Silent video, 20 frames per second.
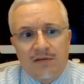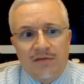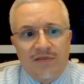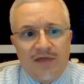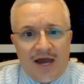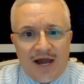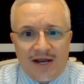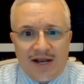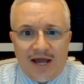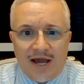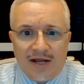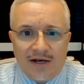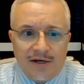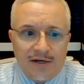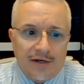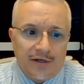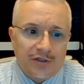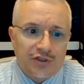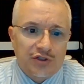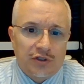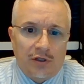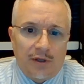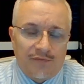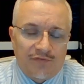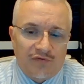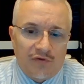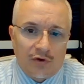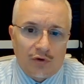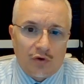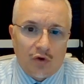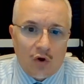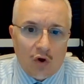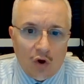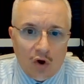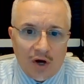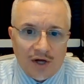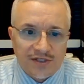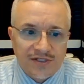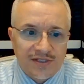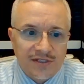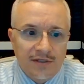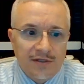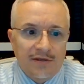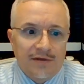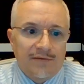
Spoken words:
that had an initial upfront cost.